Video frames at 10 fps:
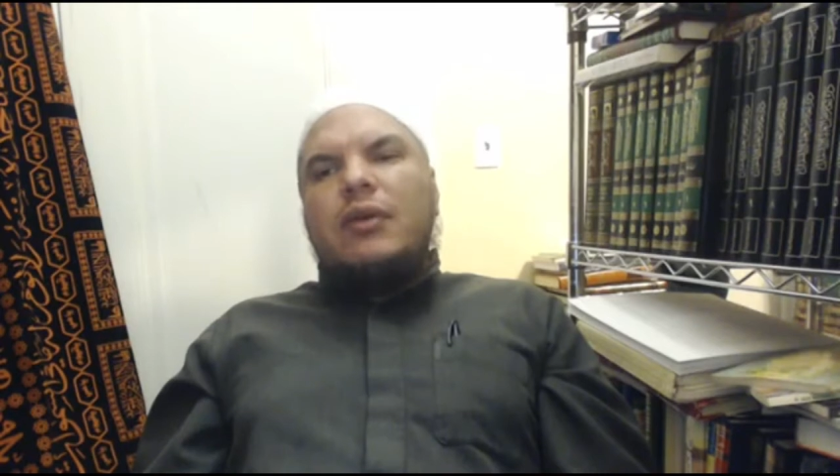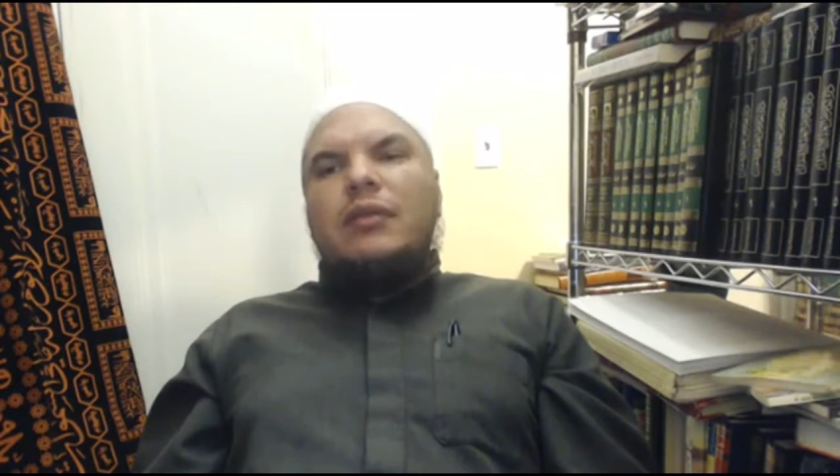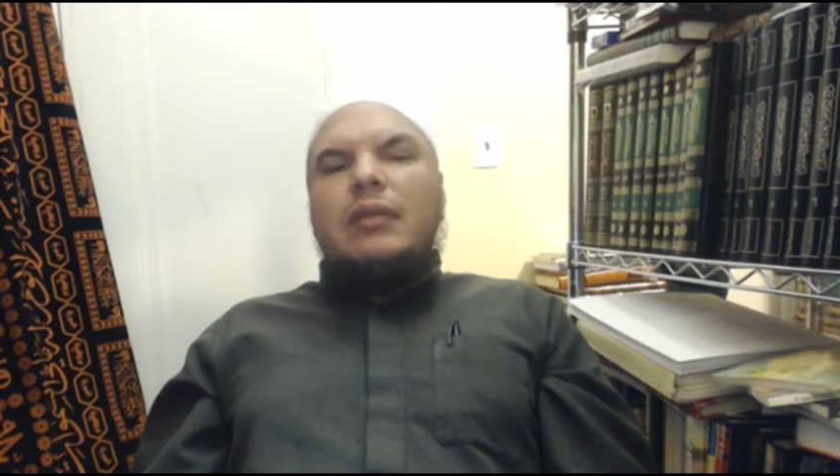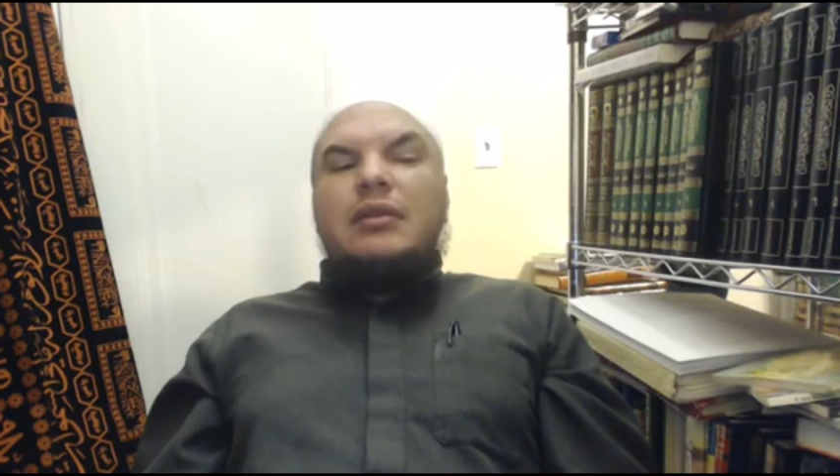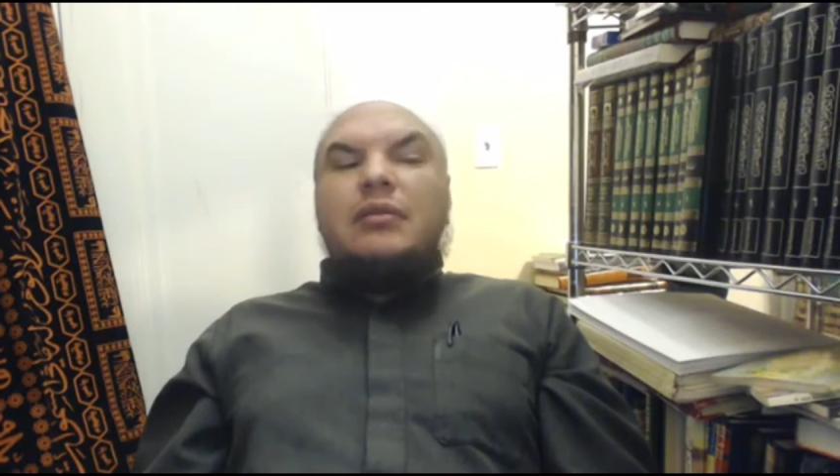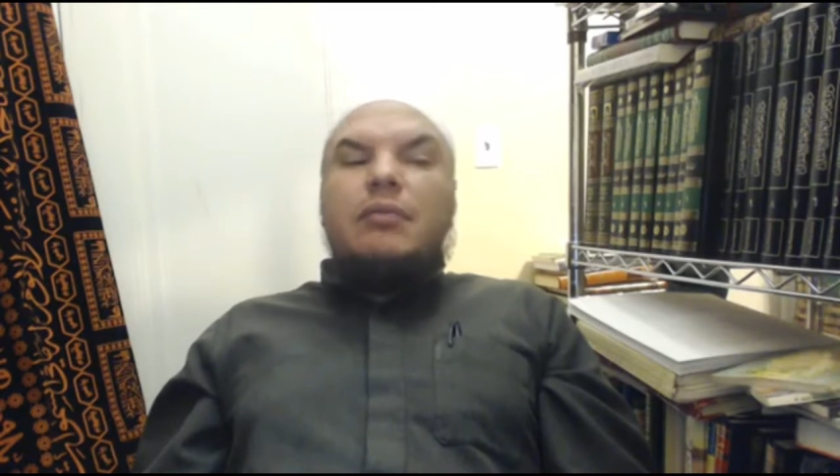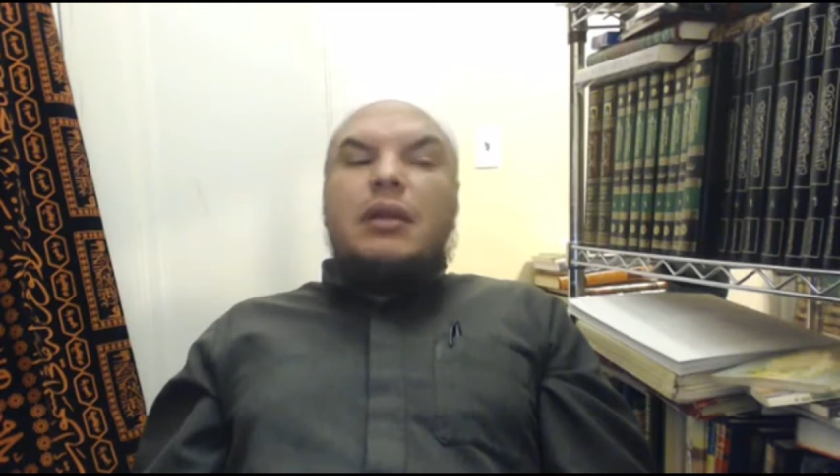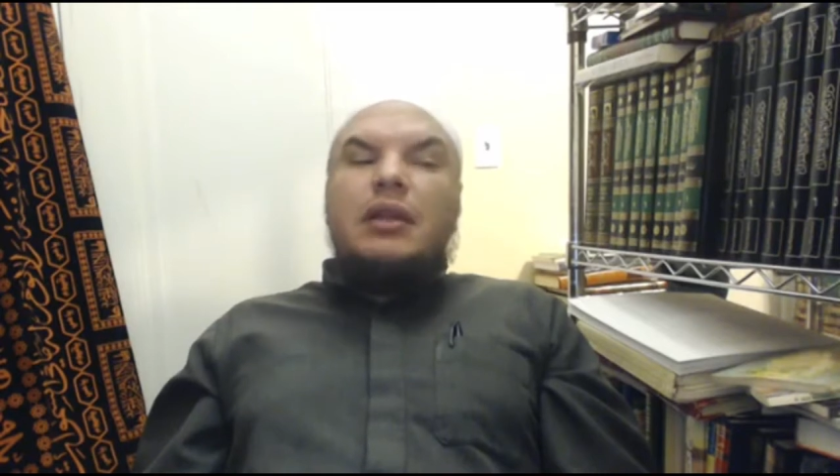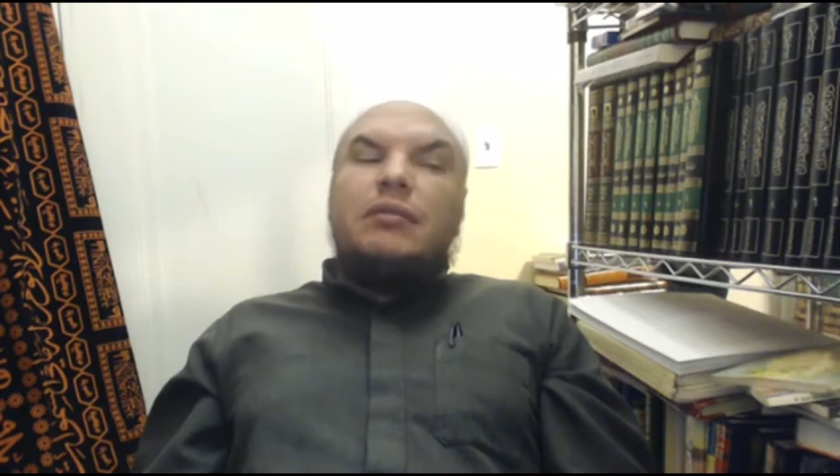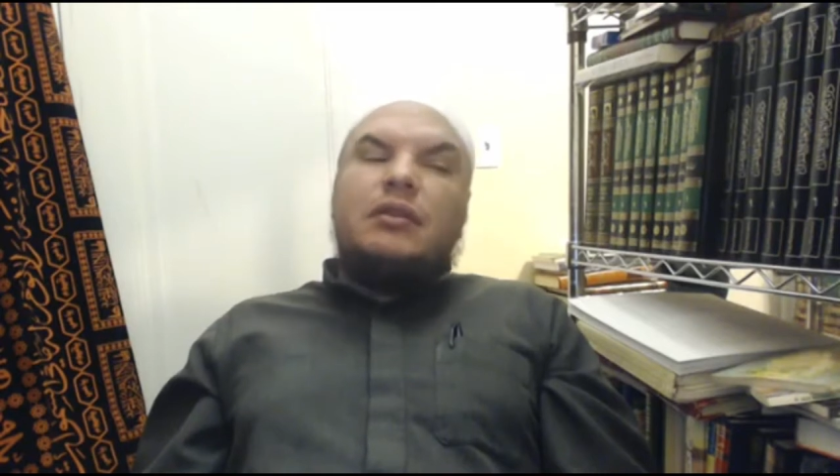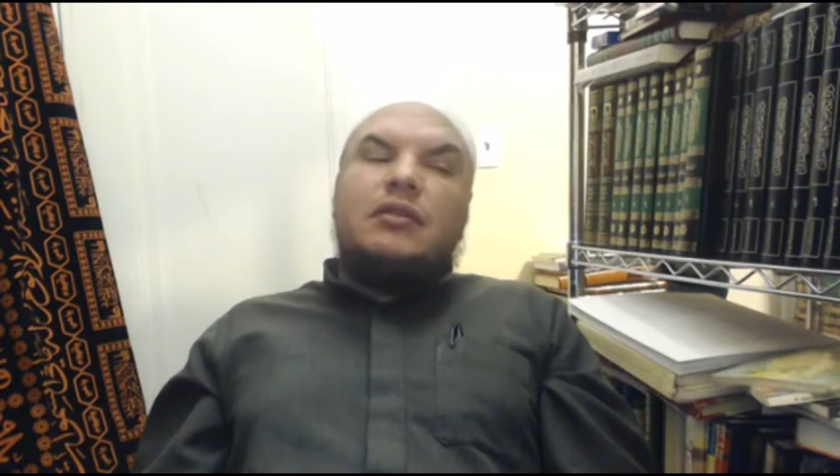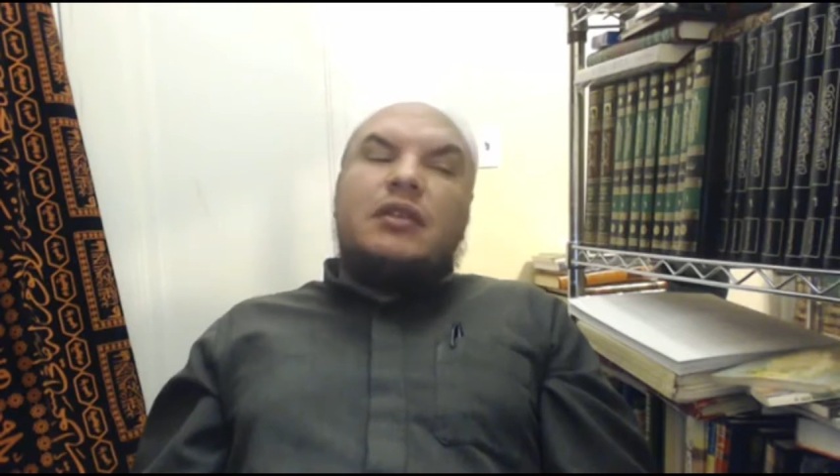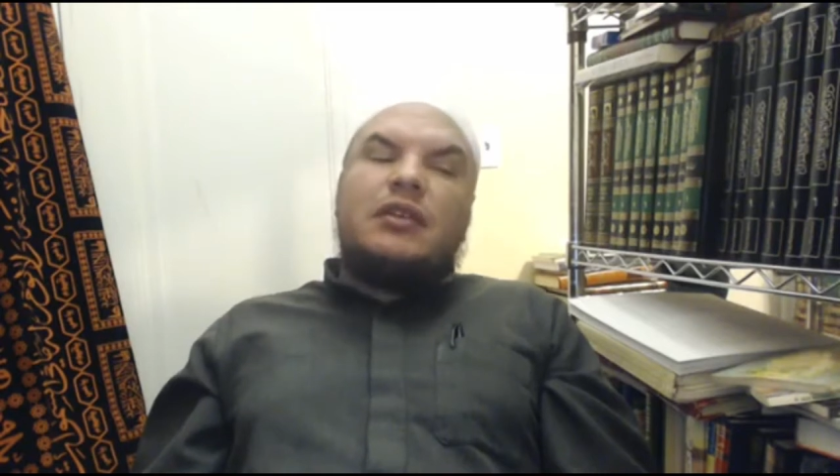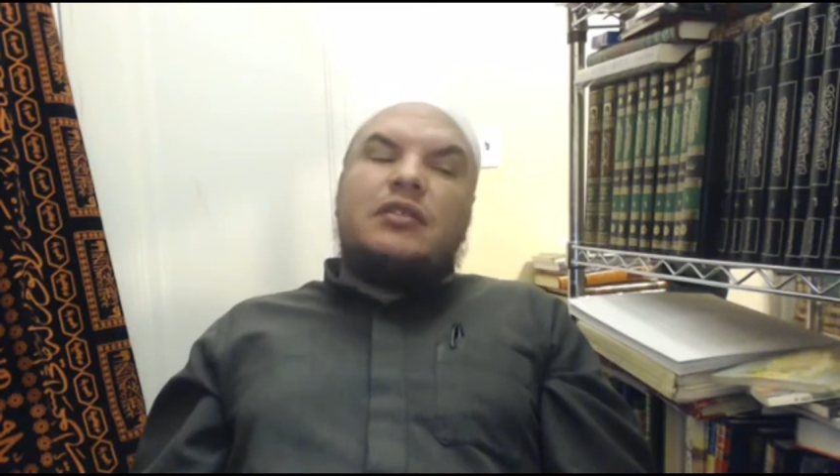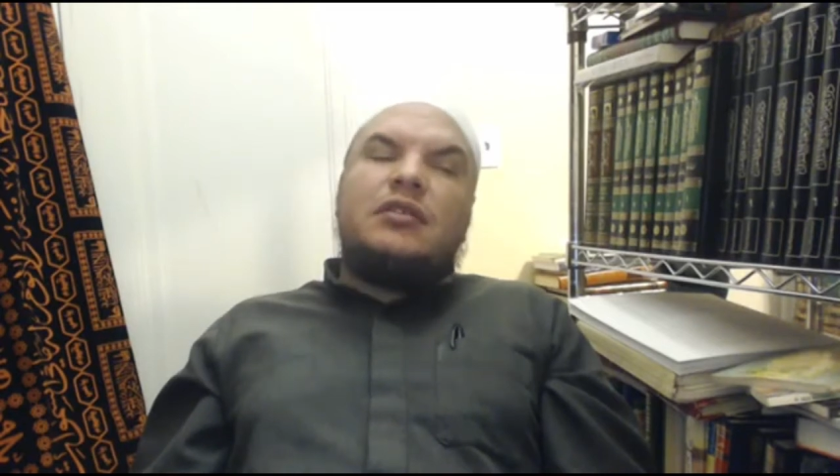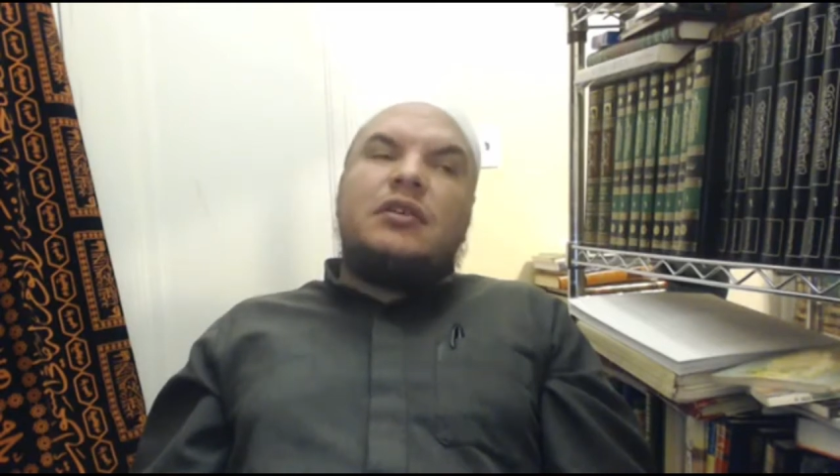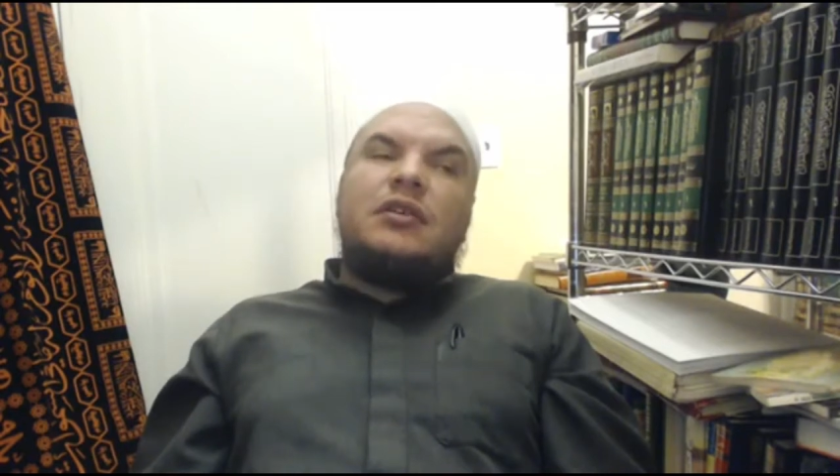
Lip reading: many of the texts